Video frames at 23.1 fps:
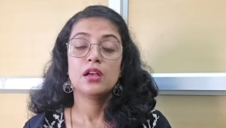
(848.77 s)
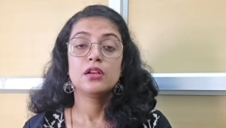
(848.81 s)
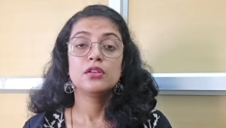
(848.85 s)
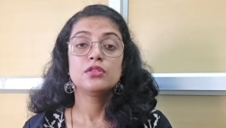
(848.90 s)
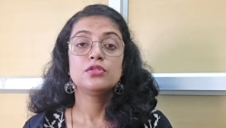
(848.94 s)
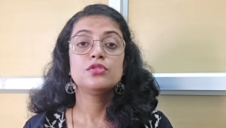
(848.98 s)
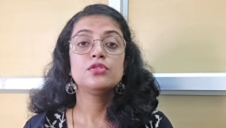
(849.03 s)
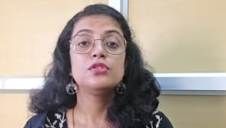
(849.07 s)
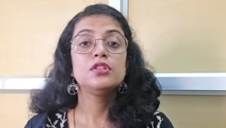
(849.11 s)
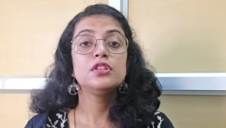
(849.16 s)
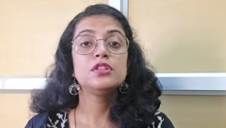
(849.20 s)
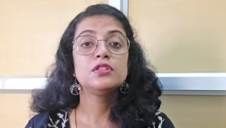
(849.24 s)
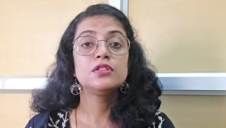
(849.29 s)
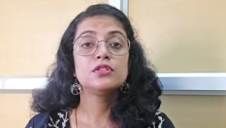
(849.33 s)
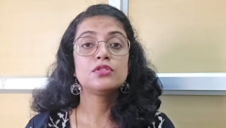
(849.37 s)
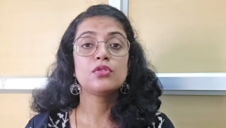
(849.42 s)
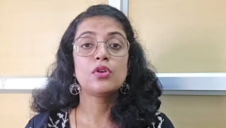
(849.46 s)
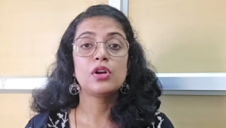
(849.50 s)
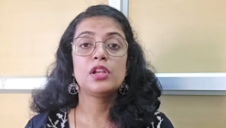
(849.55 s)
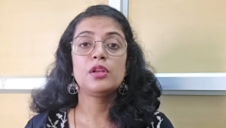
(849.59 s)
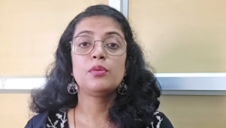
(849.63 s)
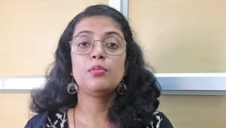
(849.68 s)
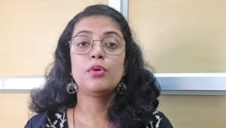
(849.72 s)
So this is
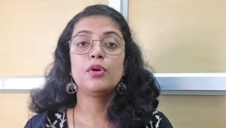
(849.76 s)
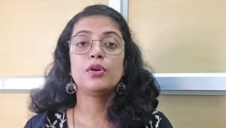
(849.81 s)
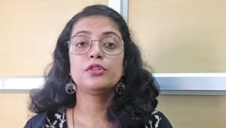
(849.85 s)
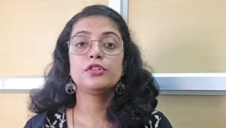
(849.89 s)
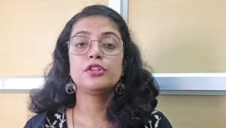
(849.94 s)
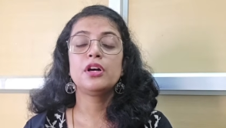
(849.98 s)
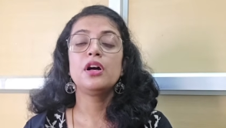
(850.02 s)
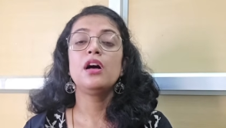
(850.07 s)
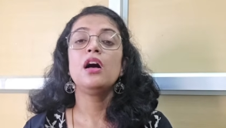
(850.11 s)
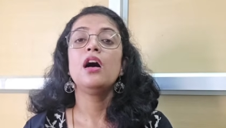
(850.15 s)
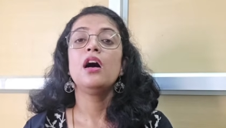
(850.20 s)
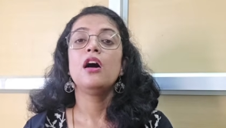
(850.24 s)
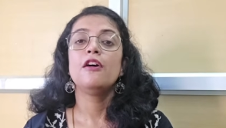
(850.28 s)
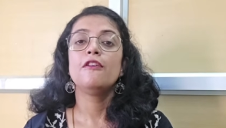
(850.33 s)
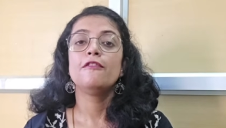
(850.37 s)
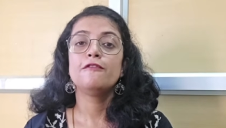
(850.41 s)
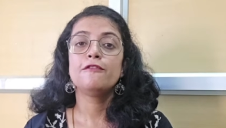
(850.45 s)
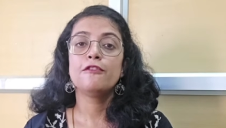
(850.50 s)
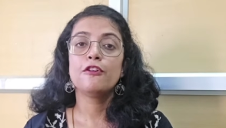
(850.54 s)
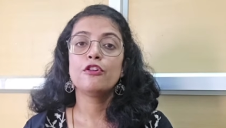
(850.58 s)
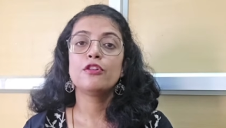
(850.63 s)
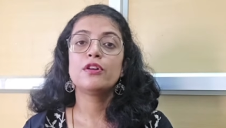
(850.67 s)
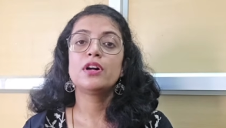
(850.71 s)
all about the
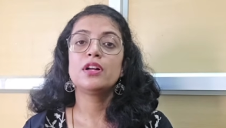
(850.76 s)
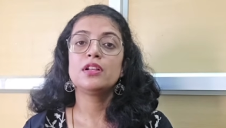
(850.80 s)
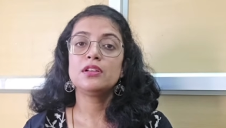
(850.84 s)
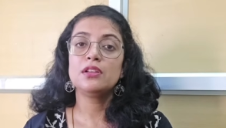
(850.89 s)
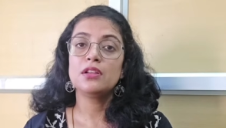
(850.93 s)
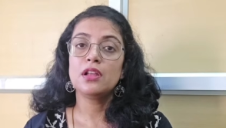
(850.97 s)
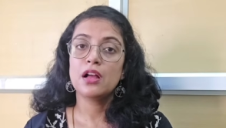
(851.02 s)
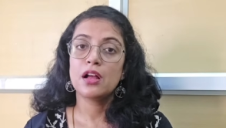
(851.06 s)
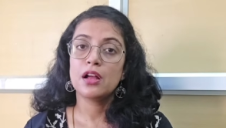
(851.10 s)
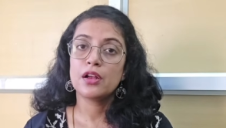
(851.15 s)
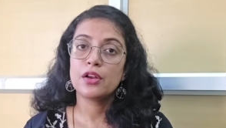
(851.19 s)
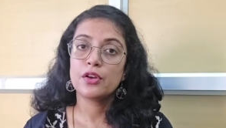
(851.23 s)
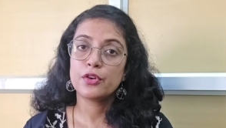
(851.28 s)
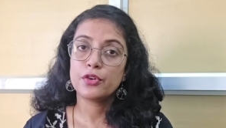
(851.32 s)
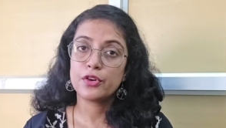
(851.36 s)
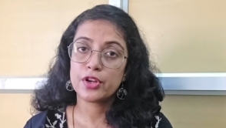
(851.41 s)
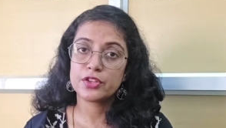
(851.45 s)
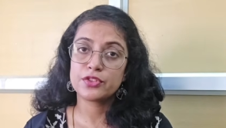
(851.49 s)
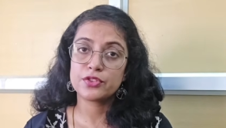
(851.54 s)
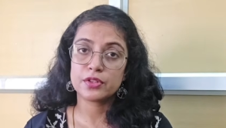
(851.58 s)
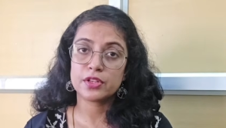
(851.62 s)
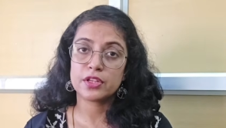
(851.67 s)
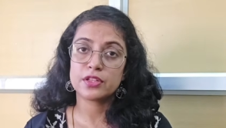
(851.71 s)
vocal
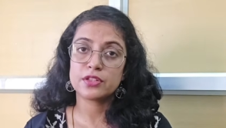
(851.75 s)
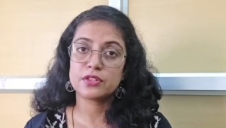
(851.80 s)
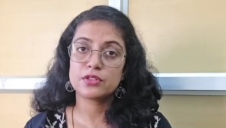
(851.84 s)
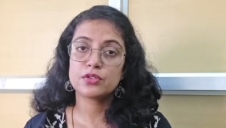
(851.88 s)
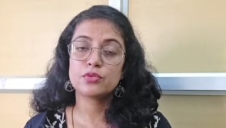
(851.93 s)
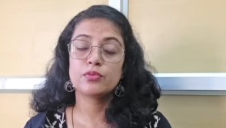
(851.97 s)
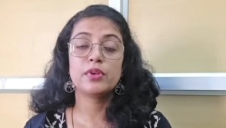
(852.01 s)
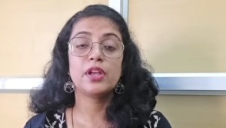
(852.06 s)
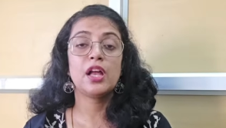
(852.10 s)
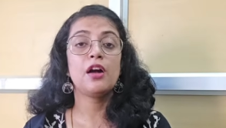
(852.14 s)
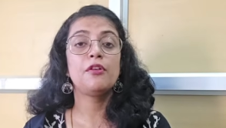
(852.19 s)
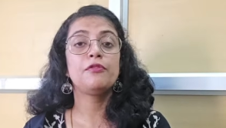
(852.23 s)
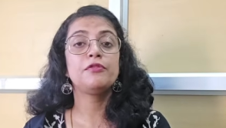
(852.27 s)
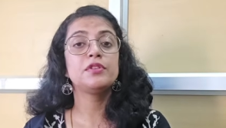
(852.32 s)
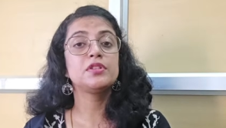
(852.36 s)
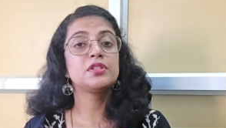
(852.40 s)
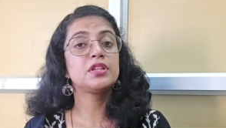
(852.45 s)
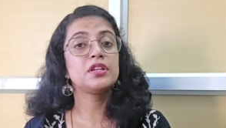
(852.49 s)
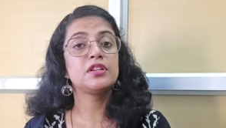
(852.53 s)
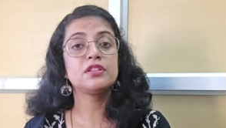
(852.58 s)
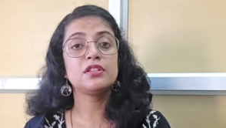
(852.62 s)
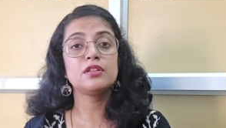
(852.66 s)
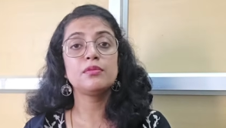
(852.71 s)
resonance. We have
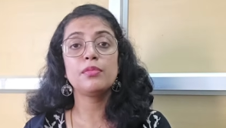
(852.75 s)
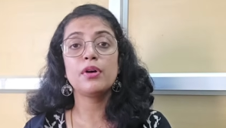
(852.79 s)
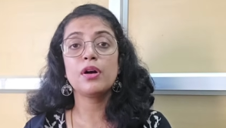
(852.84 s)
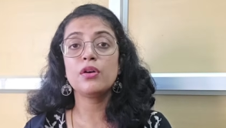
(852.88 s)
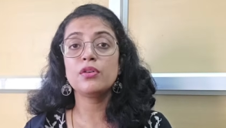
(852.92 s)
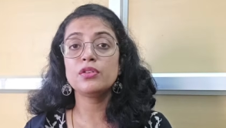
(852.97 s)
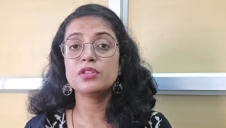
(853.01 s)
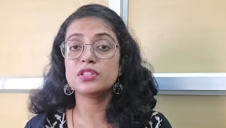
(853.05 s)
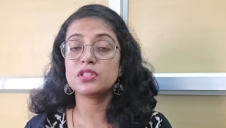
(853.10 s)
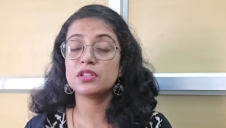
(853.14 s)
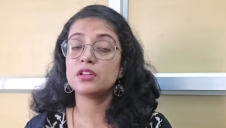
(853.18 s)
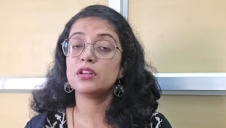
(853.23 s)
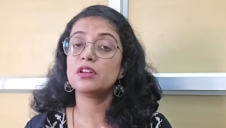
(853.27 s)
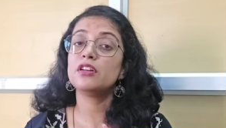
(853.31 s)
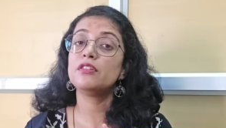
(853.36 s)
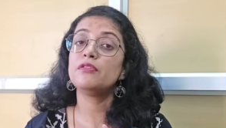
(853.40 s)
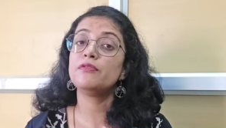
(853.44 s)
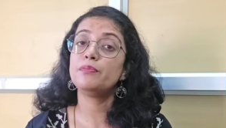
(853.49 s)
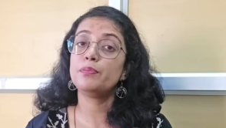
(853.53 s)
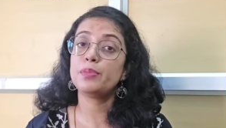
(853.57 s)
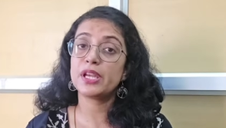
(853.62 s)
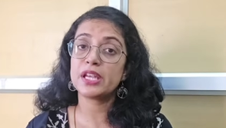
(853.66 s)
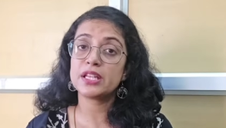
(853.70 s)
discussed about
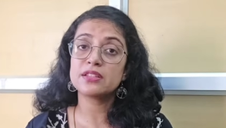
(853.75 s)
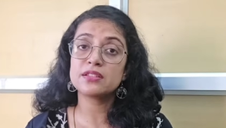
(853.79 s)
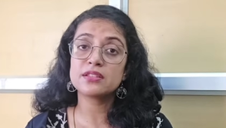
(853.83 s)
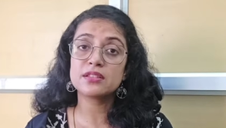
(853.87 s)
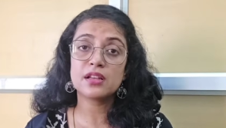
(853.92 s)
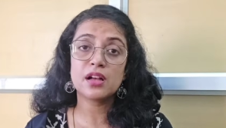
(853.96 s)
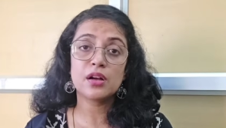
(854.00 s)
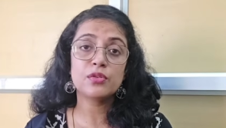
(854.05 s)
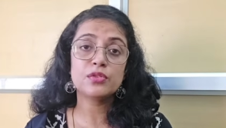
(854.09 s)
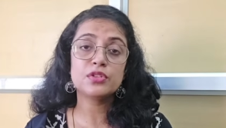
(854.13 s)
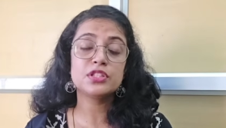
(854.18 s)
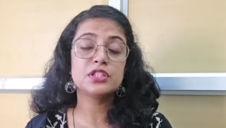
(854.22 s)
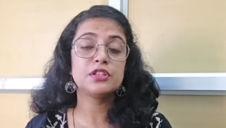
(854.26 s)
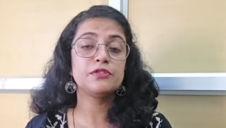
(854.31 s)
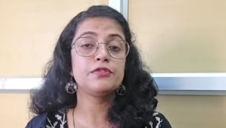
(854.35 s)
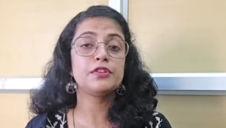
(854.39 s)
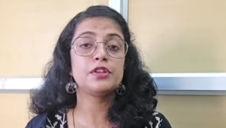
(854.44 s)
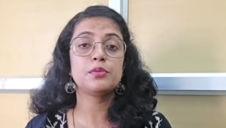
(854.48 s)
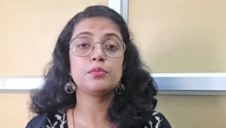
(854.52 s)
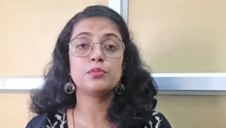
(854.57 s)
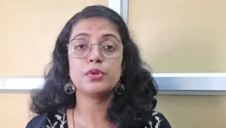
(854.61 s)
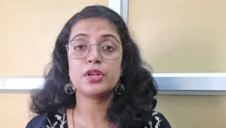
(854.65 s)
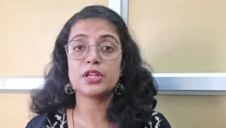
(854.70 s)
breath sounds,
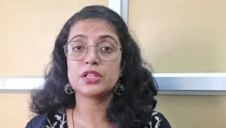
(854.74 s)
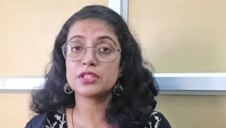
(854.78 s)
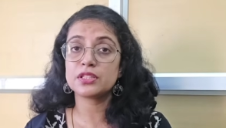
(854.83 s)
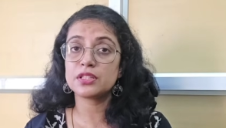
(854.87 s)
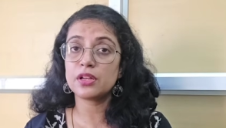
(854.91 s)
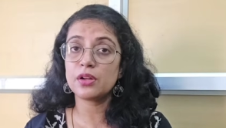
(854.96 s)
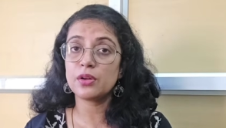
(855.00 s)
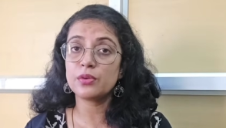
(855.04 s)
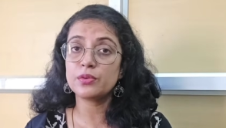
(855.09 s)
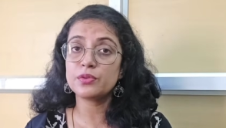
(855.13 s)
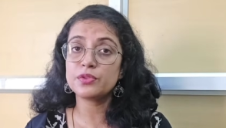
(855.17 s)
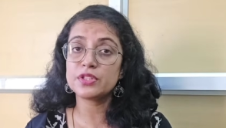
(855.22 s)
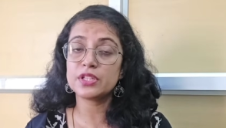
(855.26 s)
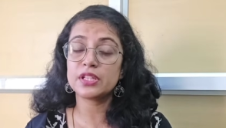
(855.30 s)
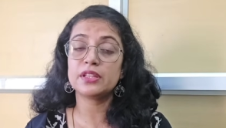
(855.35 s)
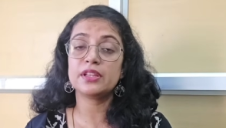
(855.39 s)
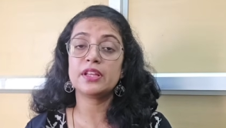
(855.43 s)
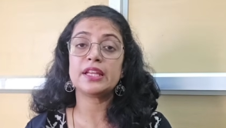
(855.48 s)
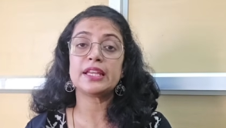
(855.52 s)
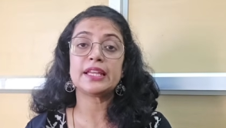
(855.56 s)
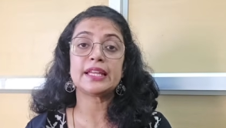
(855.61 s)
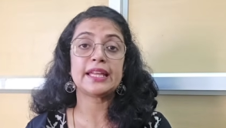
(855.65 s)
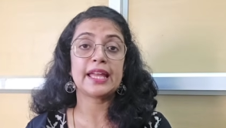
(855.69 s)
different breath sounds and
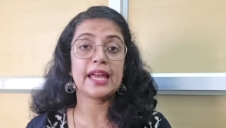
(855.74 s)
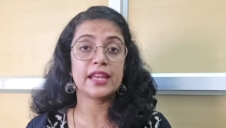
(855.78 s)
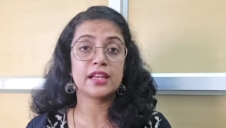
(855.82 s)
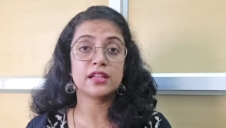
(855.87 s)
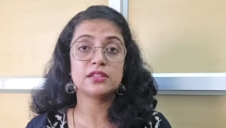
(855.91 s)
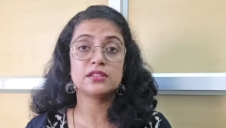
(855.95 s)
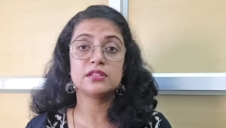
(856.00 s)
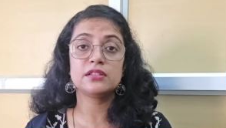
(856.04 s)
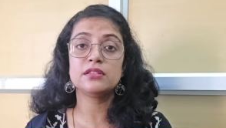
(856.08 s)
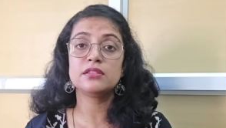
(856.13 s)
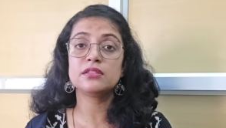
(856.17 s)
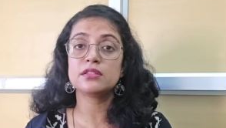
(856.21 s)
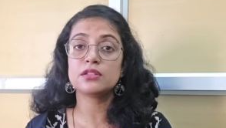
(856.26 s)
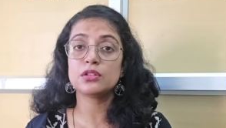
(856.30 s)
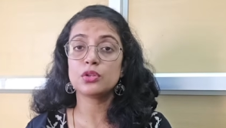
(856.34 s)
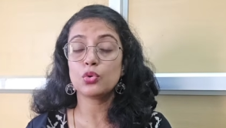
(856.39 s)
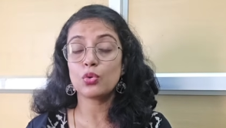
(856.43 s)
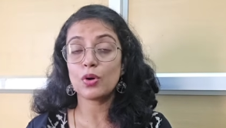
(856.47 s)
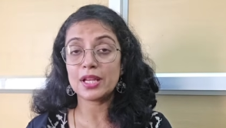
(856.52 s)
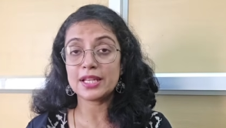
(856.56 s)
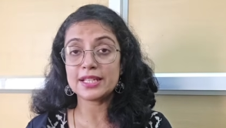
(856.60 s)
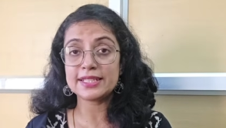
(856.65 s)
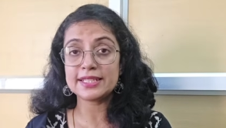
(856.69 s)
their characters and
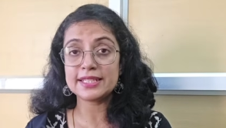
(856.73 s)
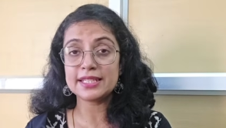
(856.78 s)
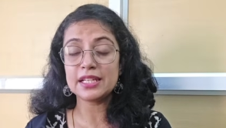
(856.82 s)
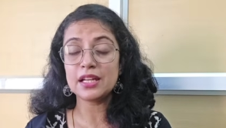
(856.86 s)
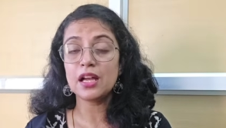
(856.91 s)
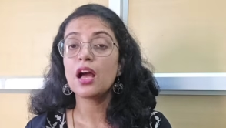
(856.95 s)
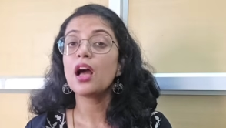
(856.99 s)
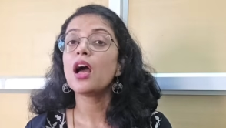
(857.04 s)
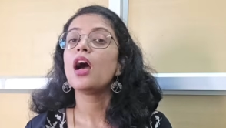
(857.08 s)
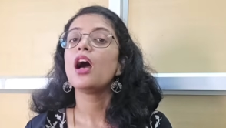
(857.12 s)
quality.